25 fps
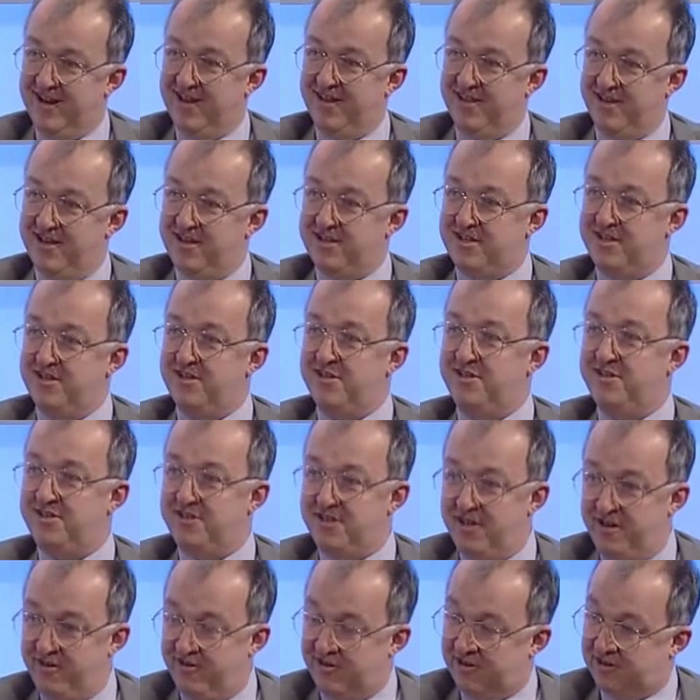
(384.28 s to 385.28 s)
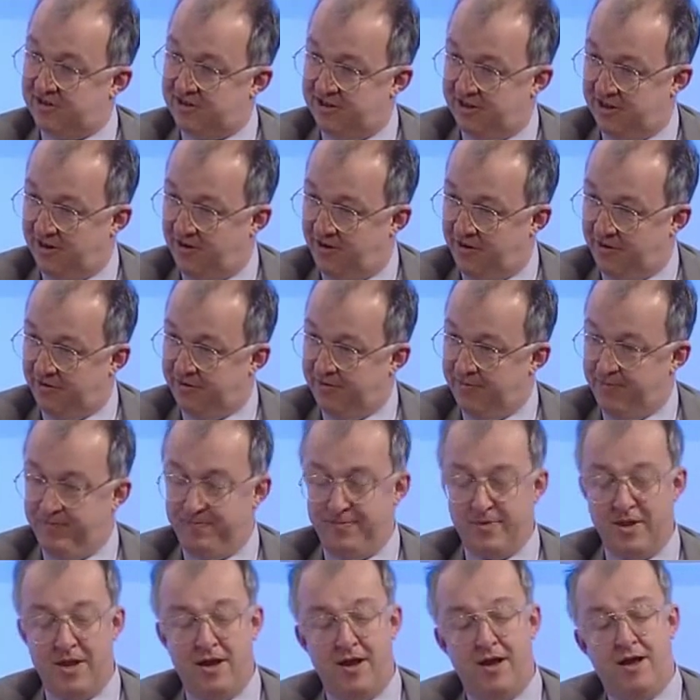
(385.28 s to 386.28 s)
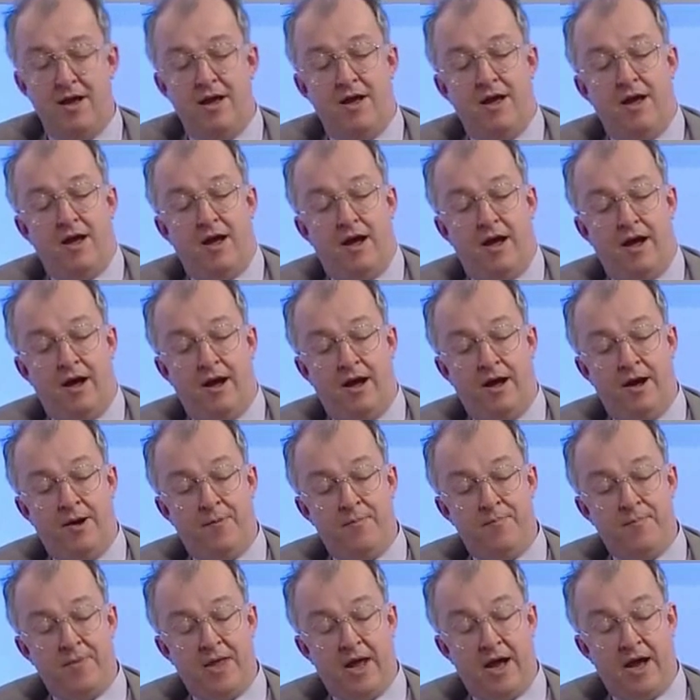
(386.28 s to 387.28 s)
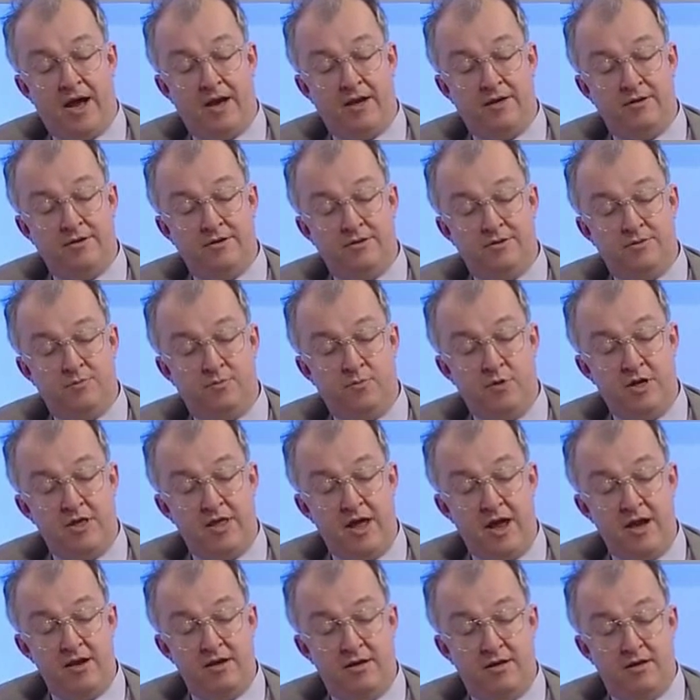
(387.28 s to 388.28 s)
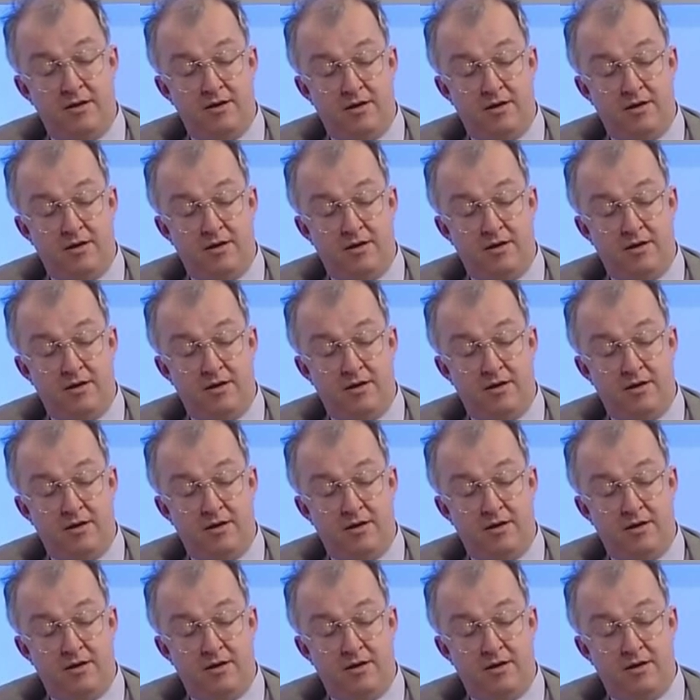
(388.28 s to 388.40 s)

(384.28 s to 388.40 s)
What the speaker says: This is seriously odd. And we then